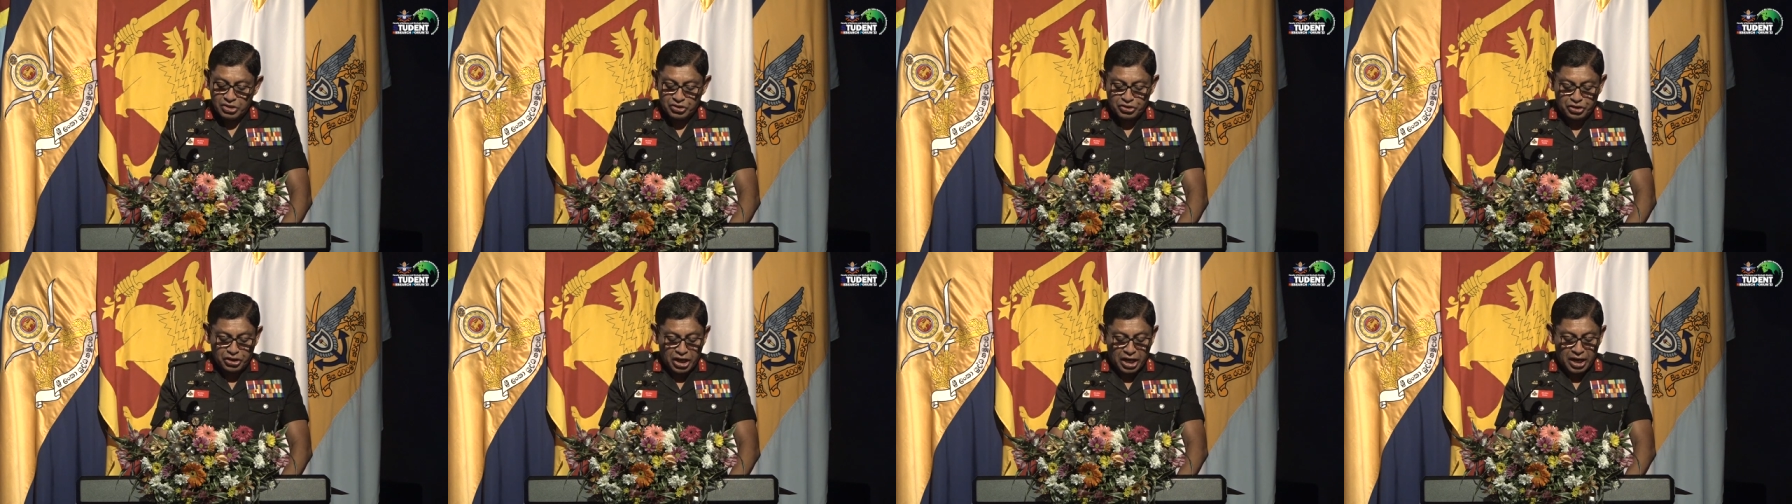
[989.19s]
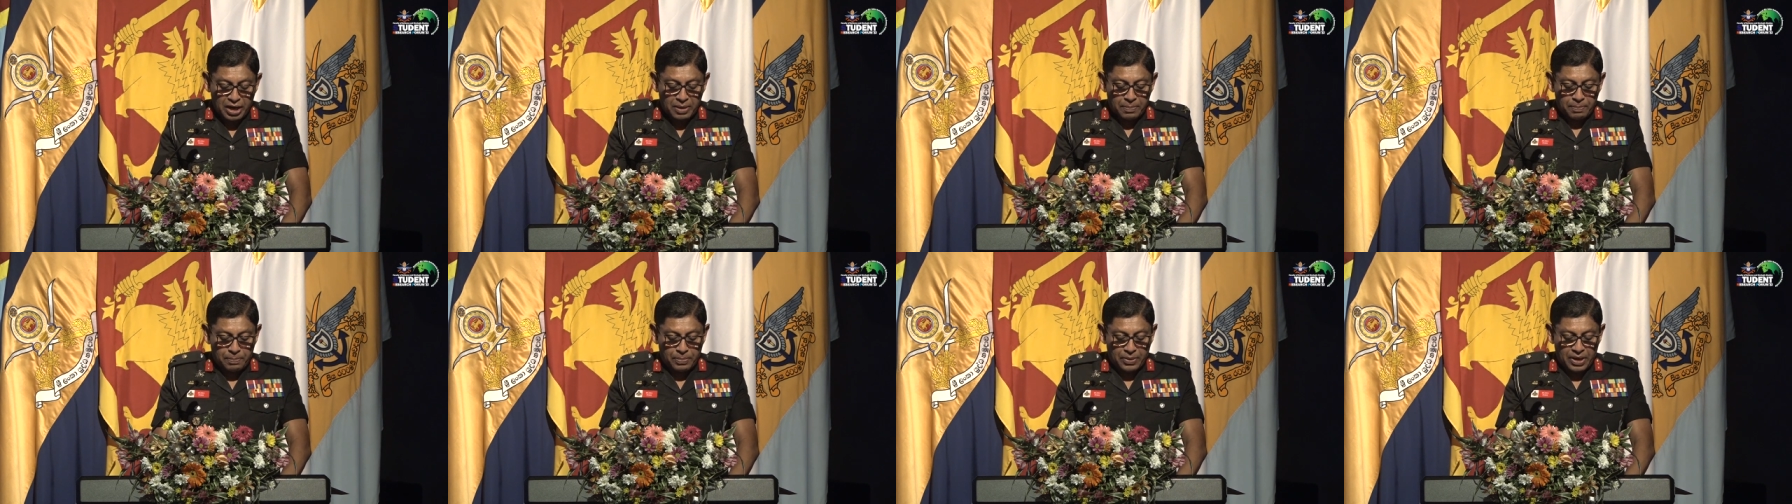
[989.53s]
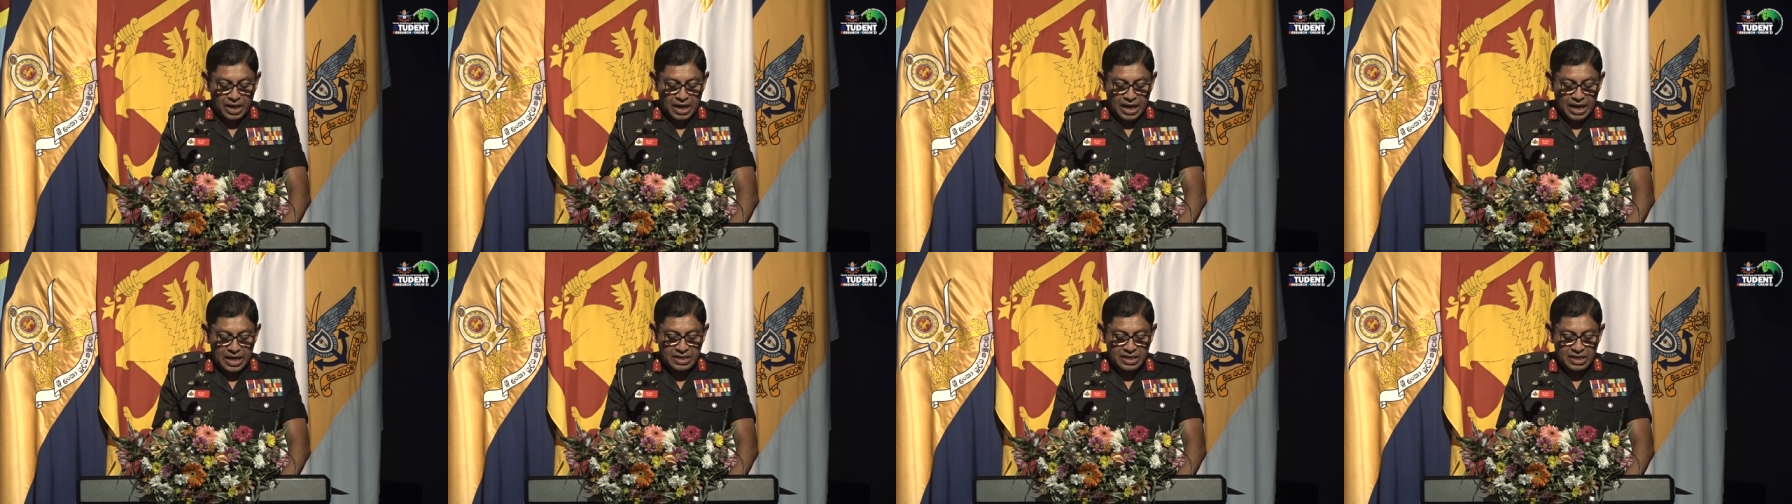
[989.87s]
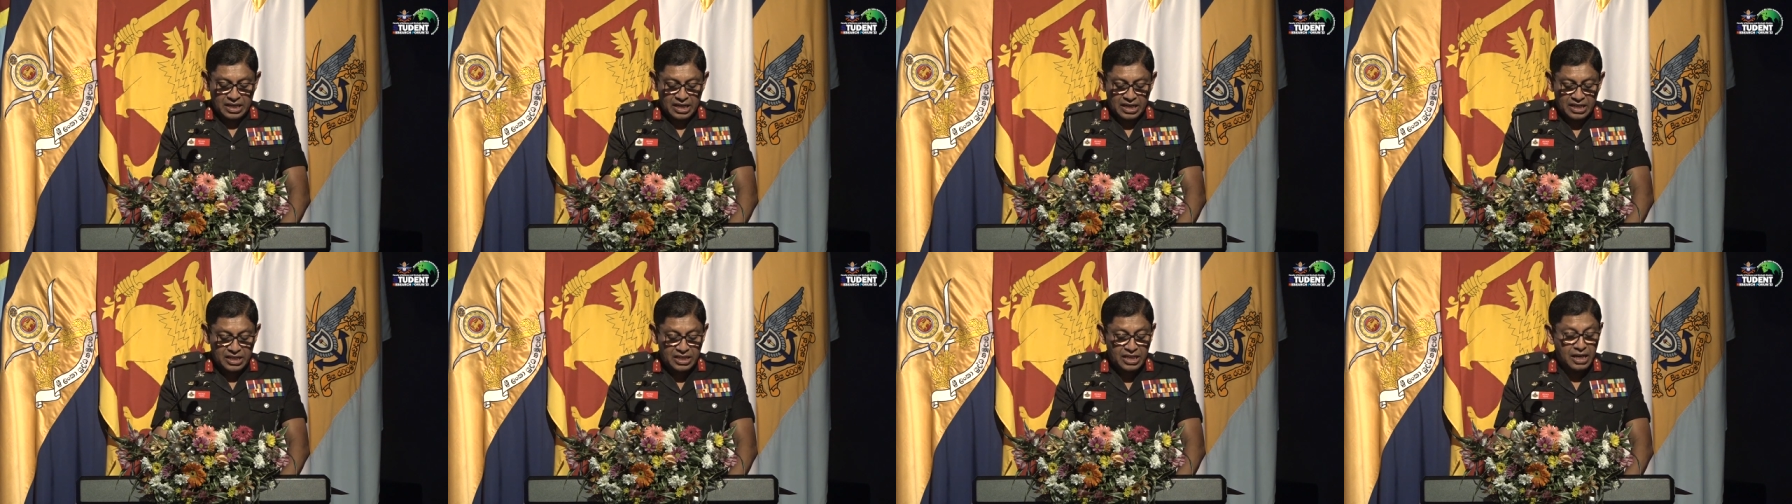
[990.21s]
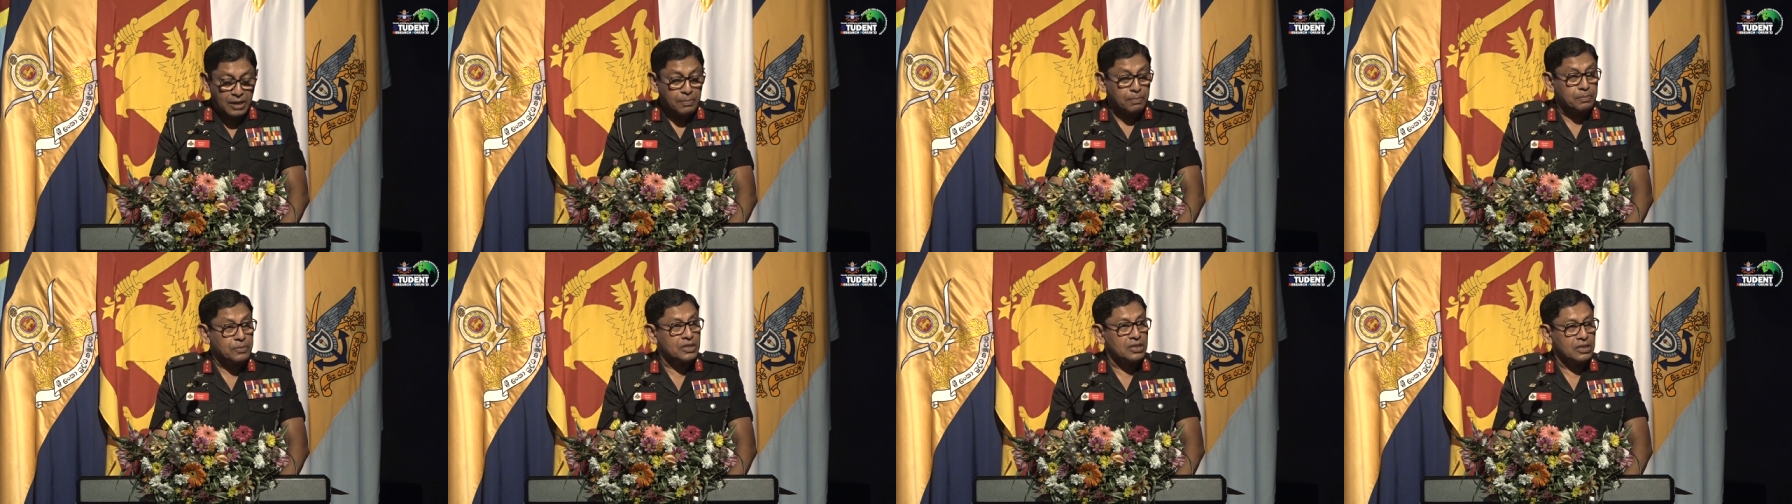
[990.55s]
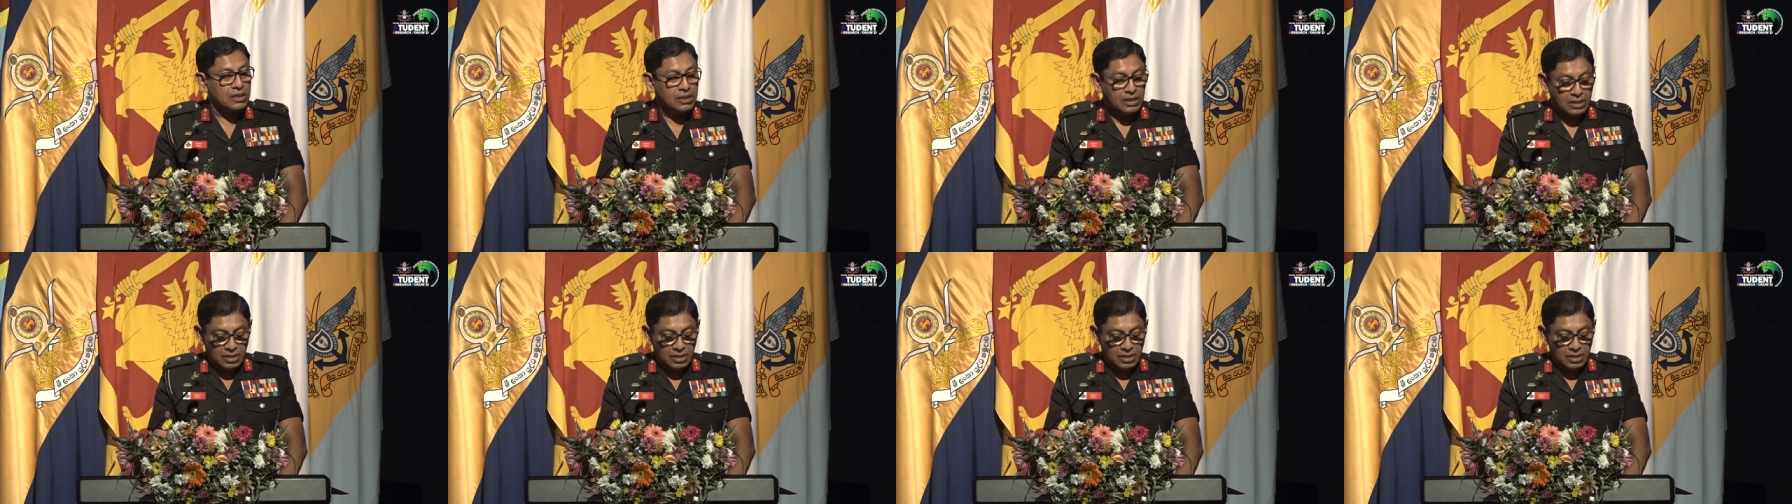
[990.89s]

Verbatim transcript: shape, and adapt